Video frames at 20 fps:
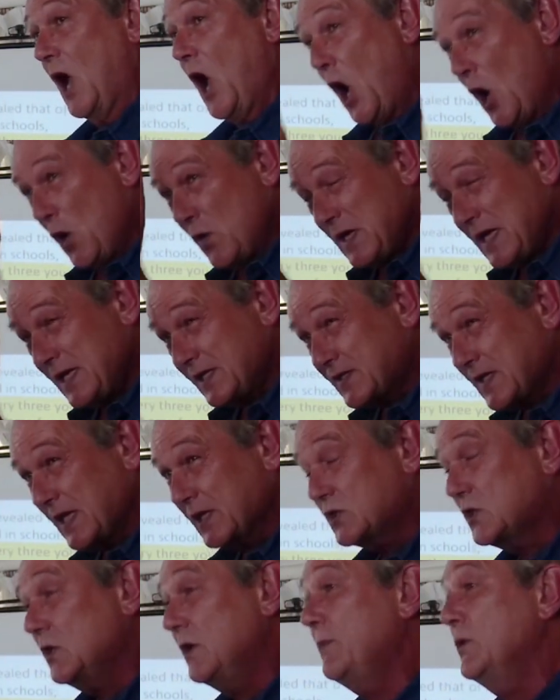Only
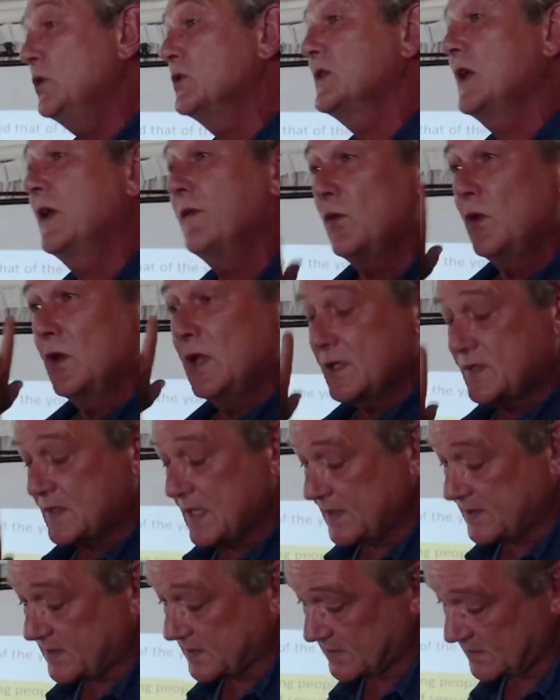sexual abuse out of all those
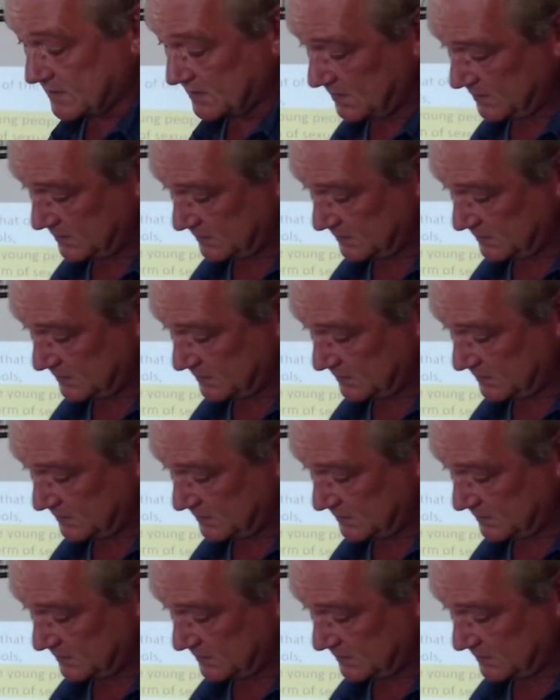cases.